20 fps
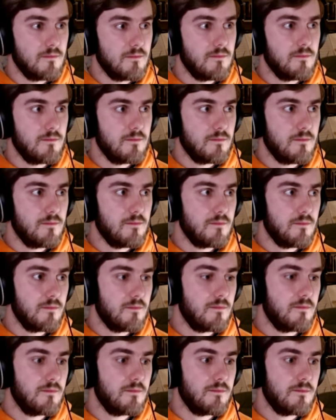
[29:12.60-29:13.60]

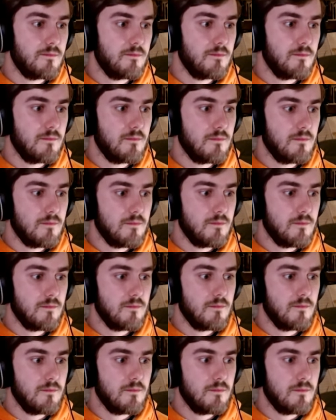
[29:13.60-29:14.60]

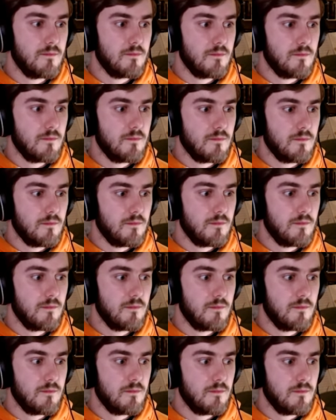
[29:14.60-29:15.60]

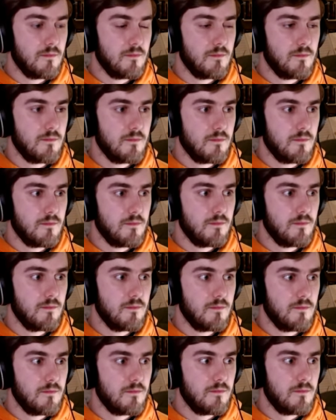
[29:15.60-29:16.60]

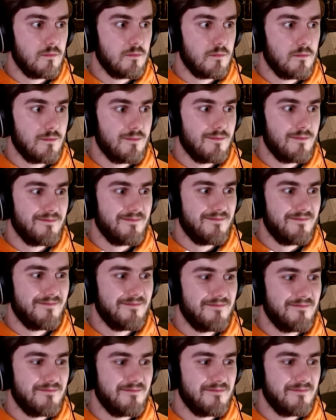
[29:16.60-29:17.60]

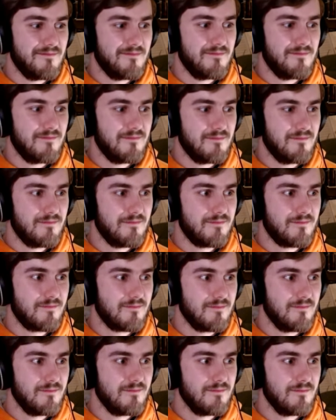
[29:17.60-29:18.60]

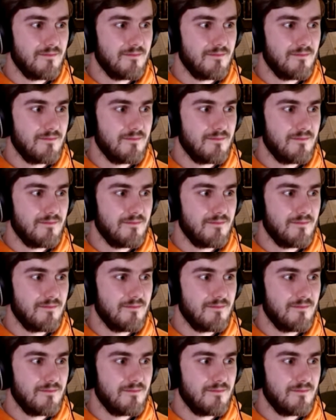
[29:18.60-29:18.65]
(silent)